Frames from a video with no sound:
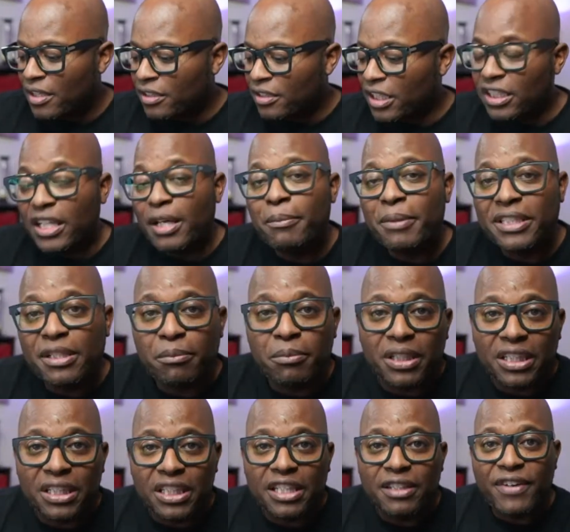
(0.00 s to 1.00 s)
The limiting
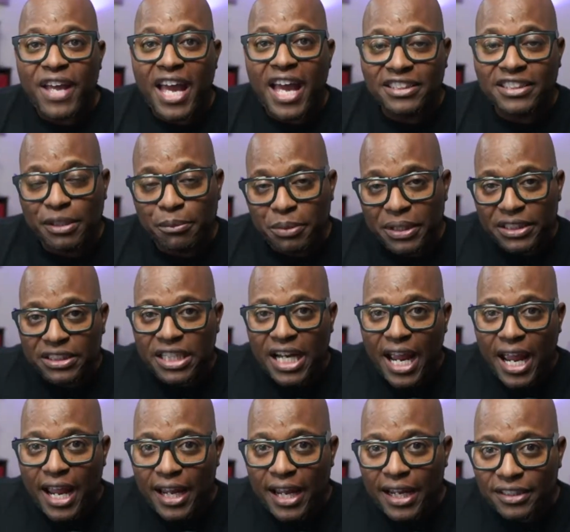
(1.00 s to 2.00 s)
belief has to be
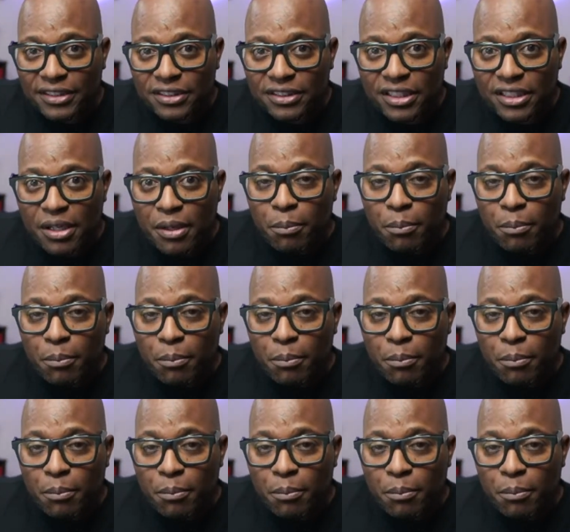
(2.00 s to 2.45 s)
changed,